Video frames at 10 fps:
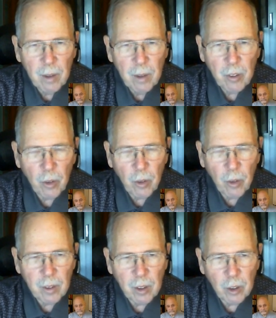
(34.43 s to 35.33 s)
so
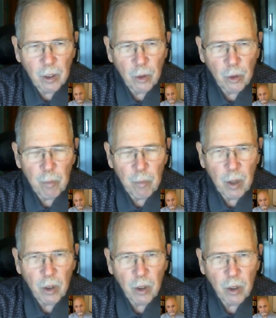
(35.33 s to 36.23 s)
that the, you
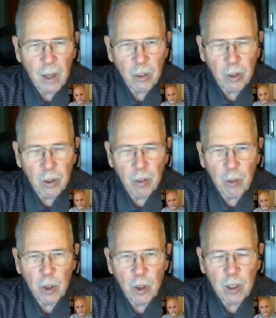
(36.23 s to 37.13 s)
basically have to innovate
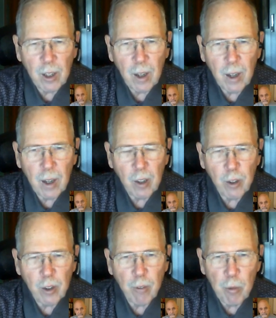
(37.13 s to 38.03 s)
within the context
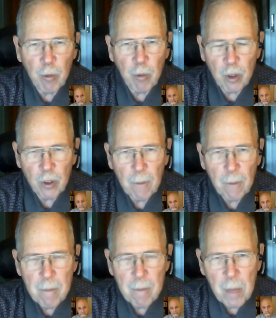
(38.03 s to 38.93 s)
of your business.
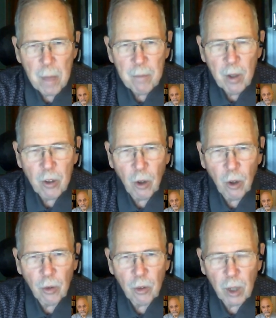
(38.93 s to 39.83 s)

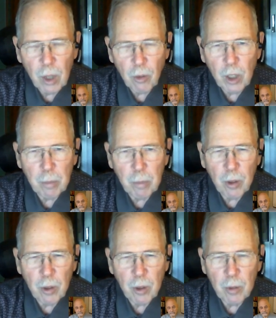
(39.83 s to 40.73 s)
So travel companies
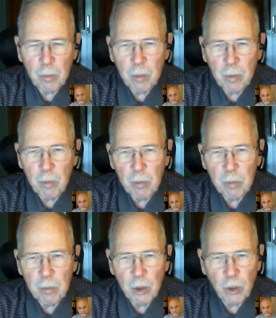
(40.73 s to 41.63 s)
wouldn't be
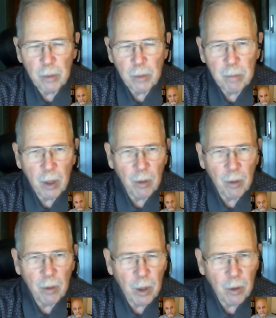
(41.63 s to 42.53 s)
producing better,
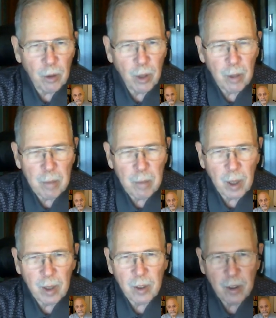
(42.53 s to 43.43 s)
better uh,
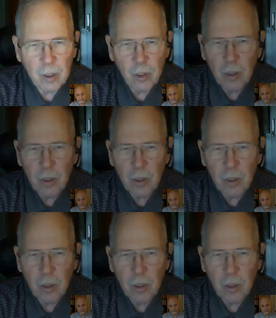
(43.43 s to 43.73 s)
medications.